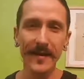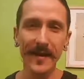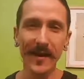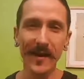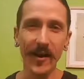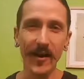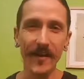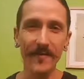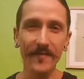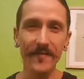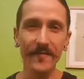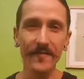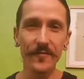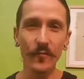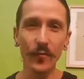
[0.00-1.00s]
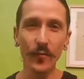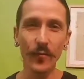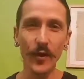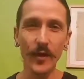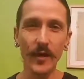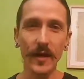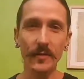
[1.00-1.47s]
I've
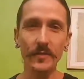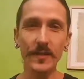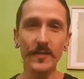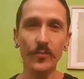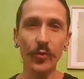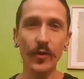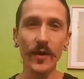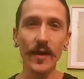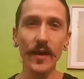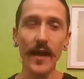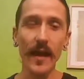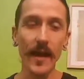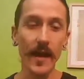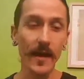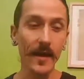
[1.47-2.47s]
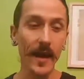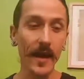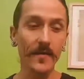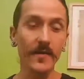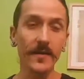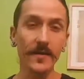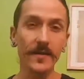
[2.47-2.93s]
woken up this morning and
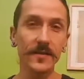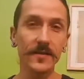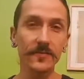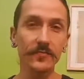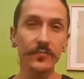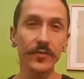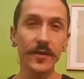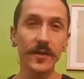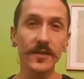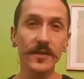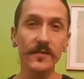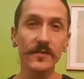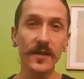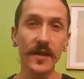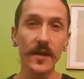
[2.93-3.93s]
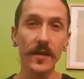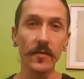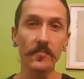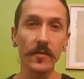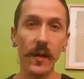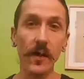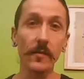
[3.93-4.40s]
had this pretty
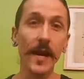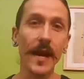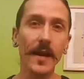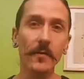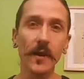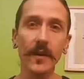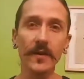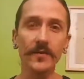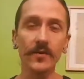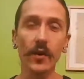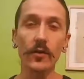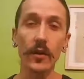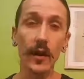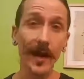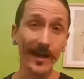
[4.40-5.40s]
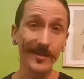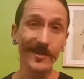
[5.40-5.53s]
severe pain in my left shoulder.